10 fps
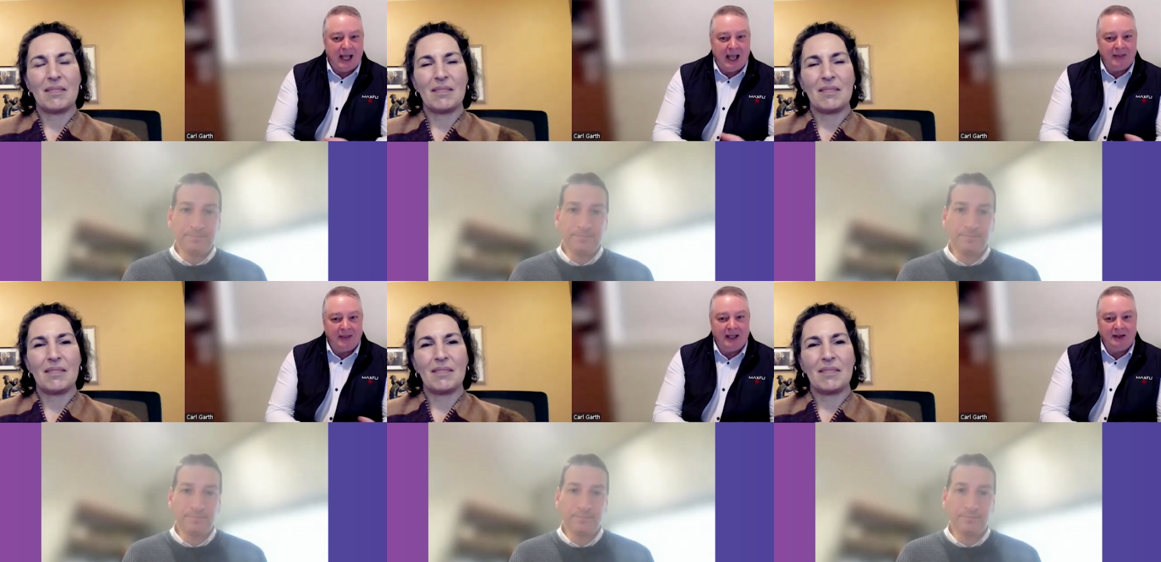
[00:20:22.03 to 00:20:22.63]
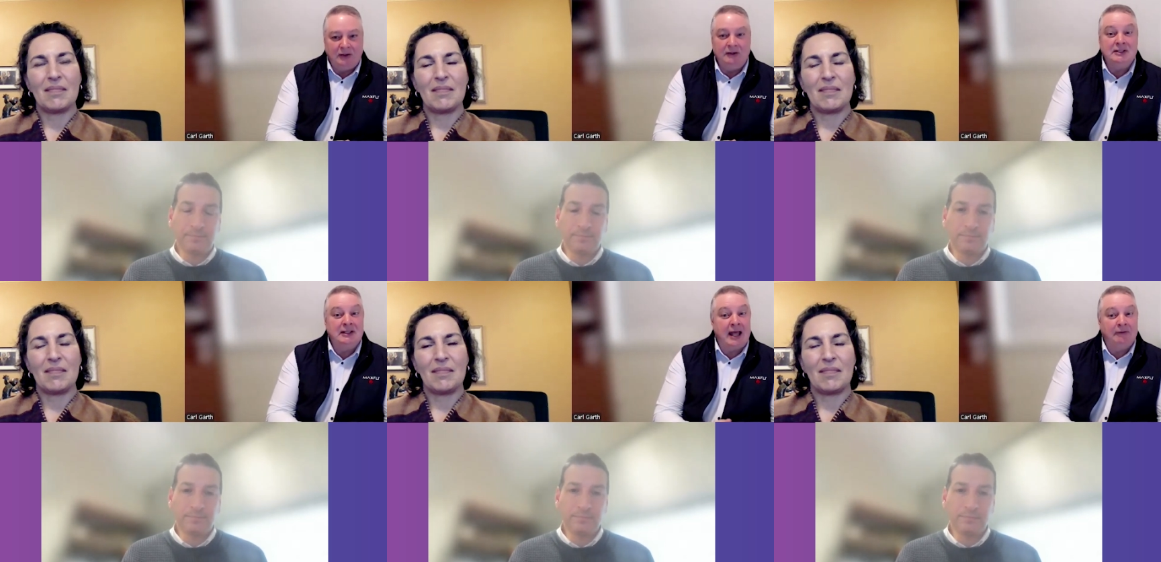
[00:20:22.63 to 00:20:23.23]
Speaker 1: and then
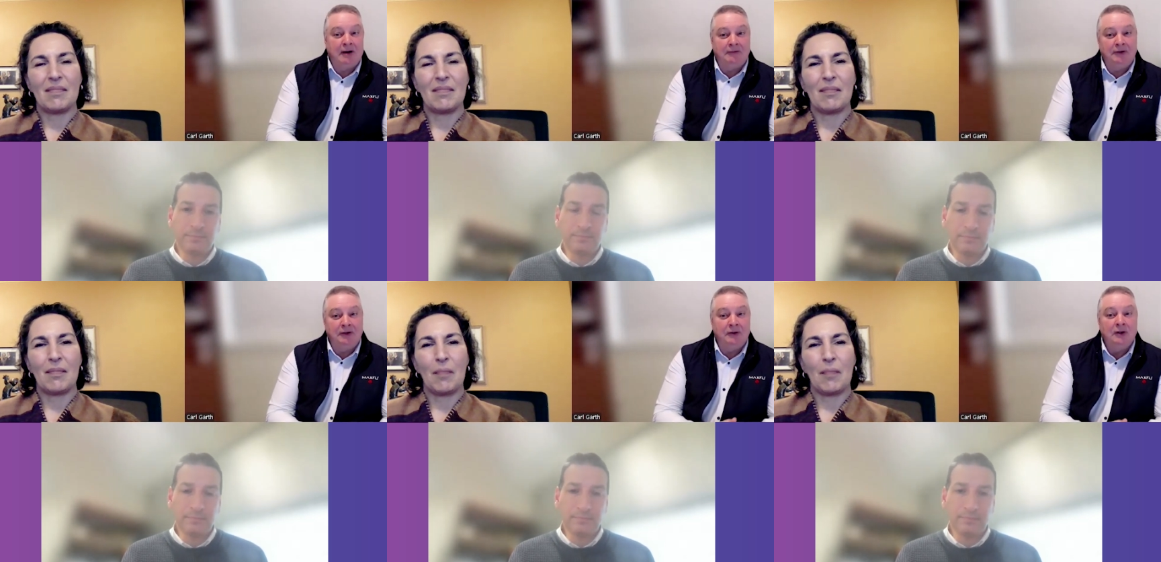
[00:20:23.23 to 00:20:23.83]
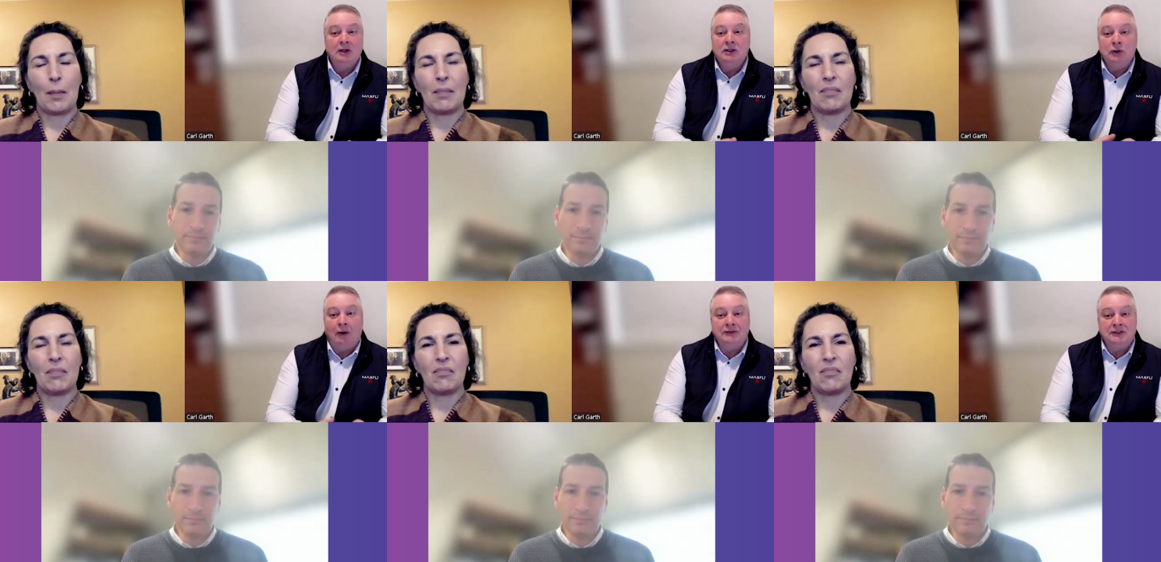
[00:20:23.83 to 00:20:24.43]
using that revenue
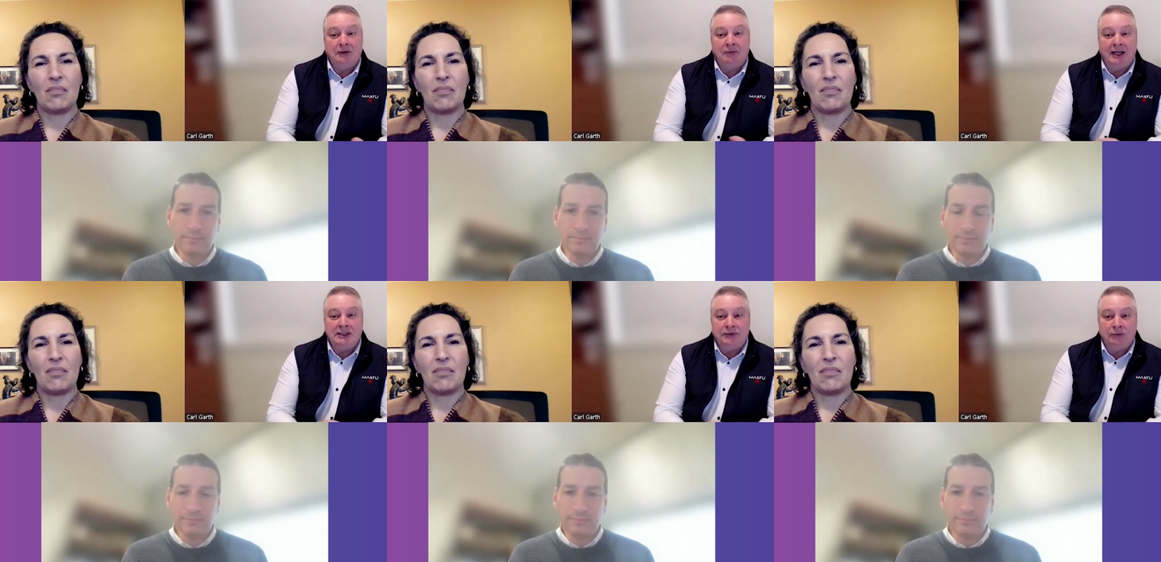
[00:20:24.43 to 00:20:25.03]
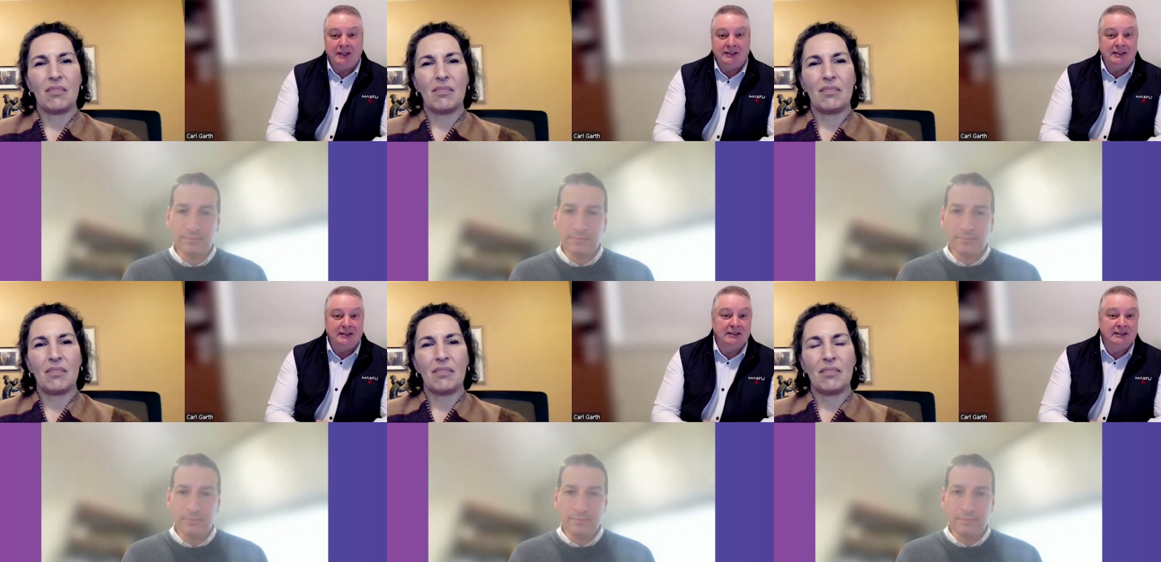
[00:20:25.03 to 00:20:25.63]
to offset rates for
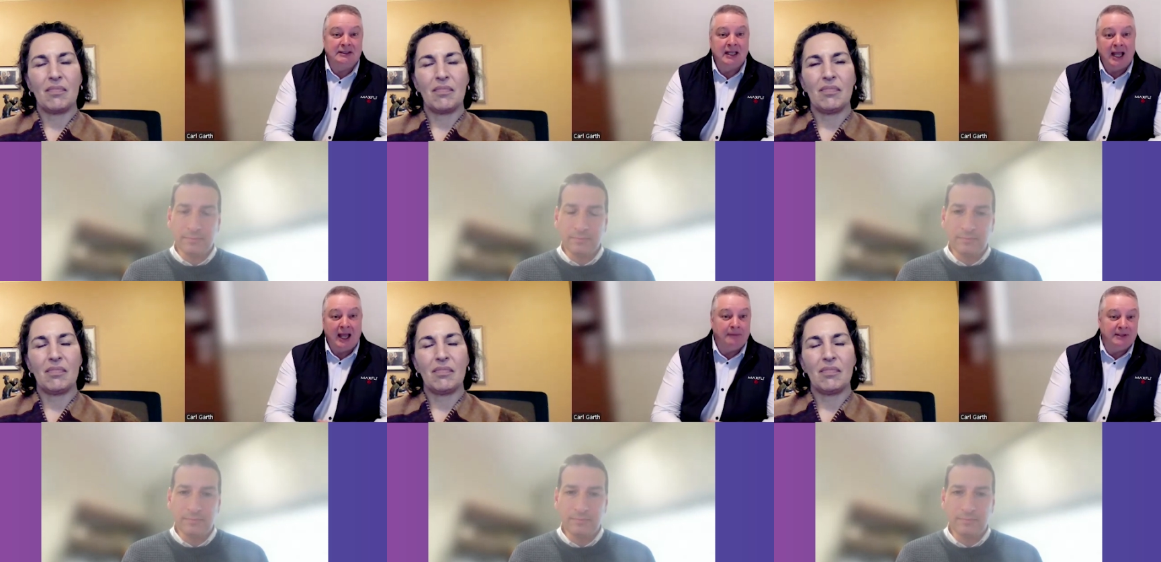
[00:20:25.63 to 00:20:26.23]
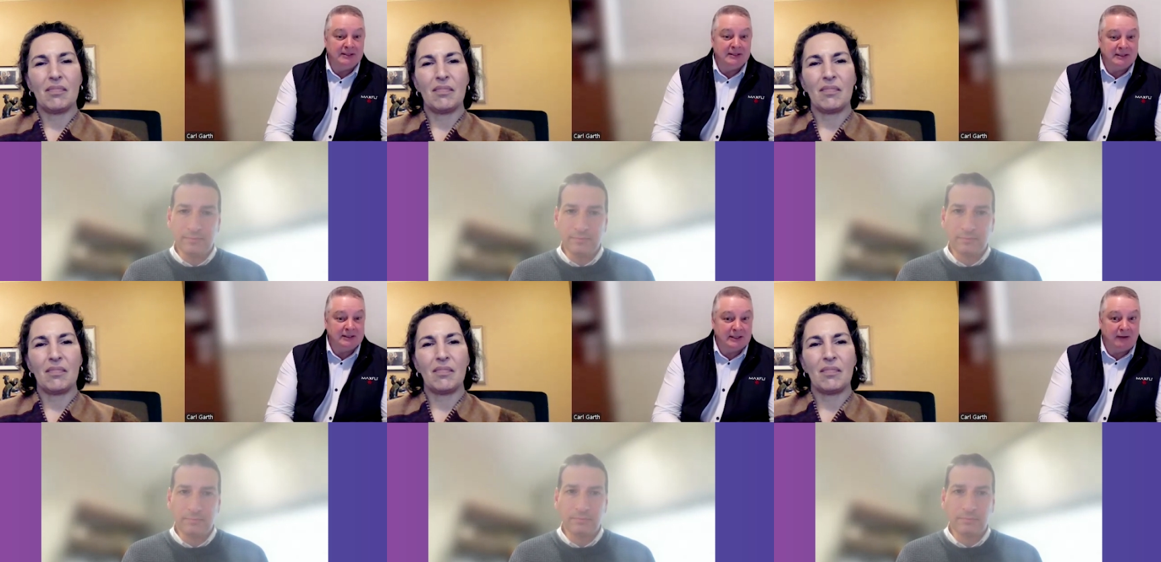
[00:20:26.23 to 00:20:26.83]
residences and
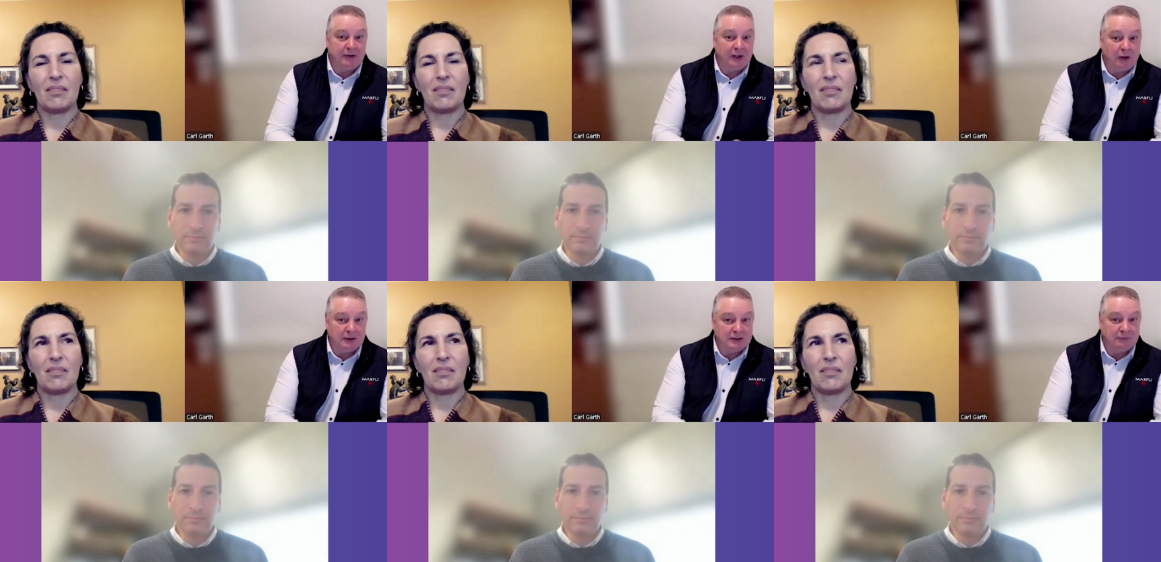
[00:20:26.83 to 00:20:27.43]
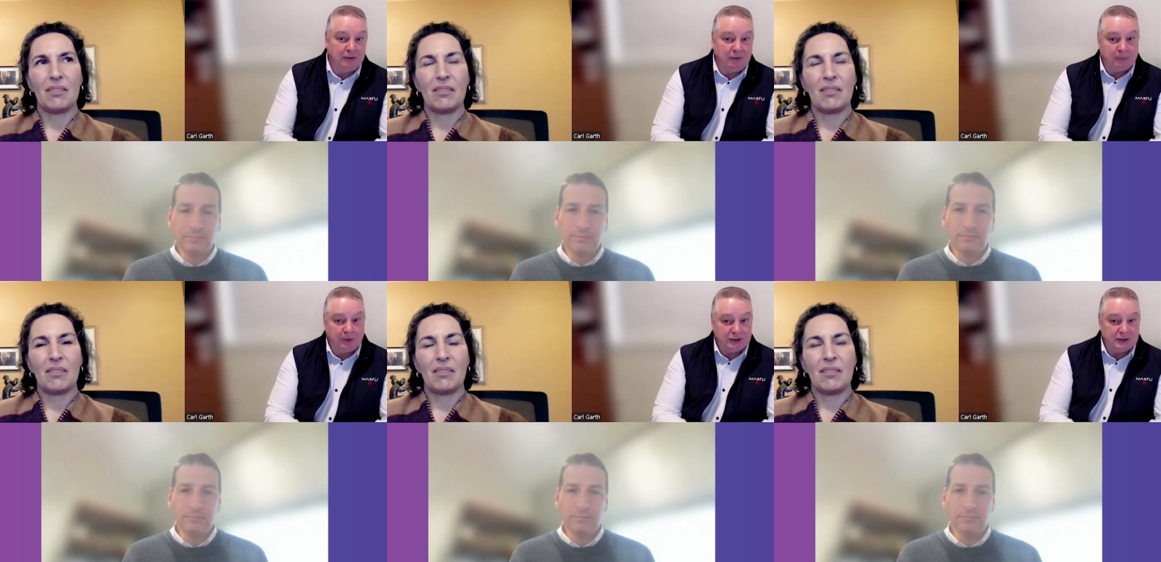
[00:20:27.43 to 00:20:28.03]
businesses suffering cost of
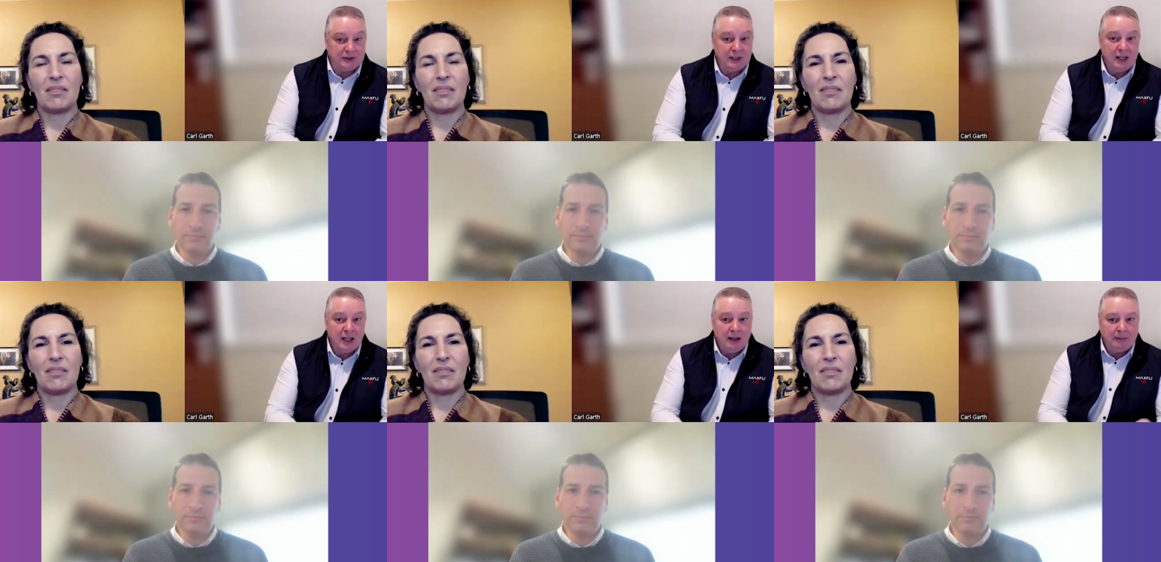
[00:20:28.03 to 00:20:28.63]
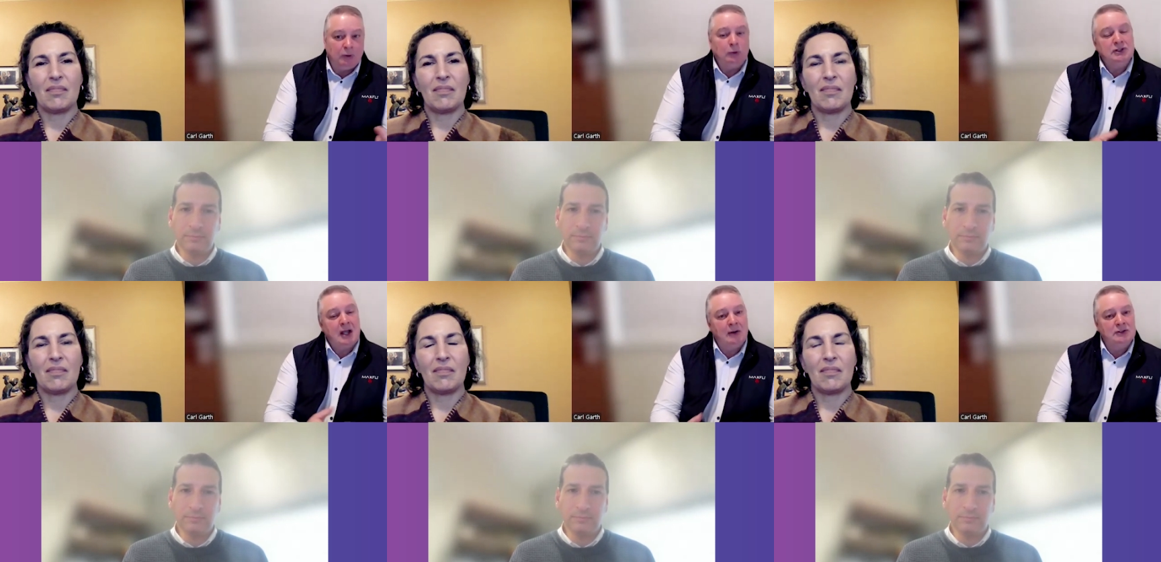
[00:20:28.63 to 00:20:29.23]
living pressures, but
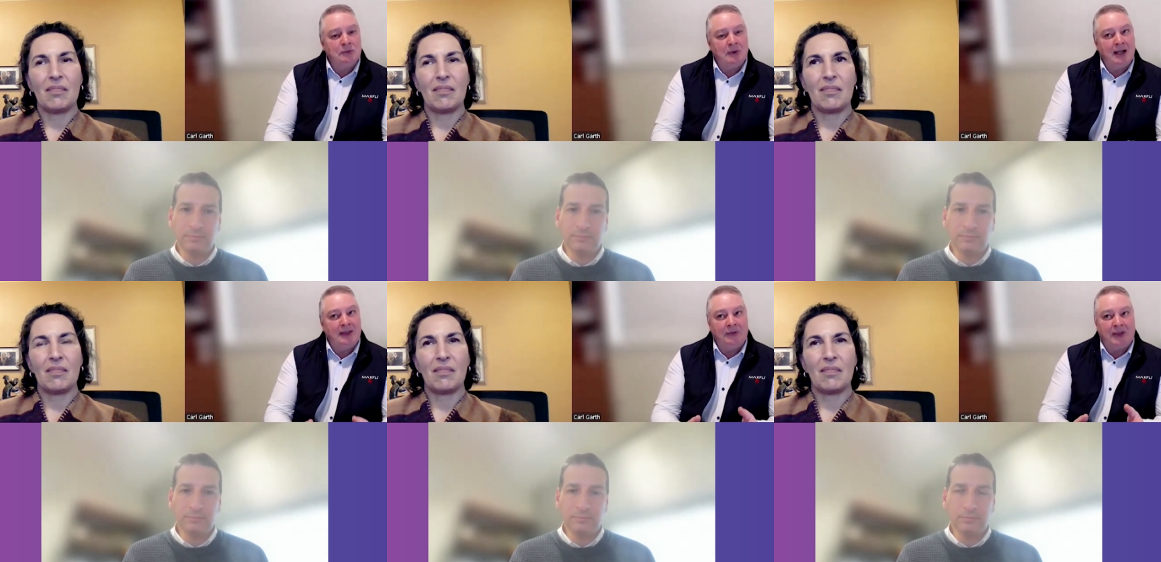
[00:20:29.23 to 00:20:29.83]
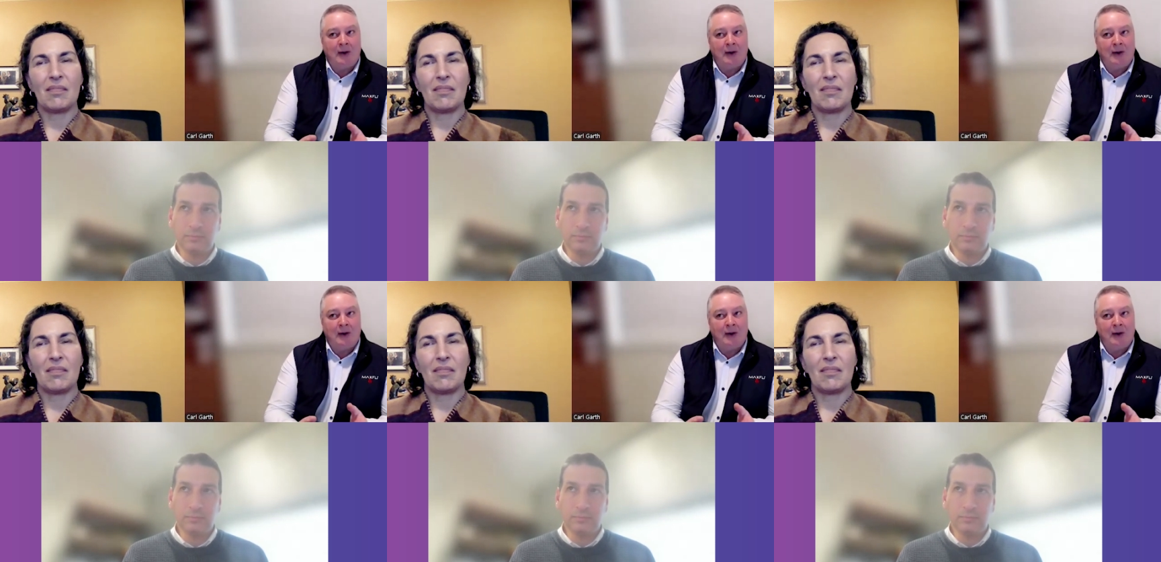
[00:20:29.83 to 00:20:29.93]
also as a way that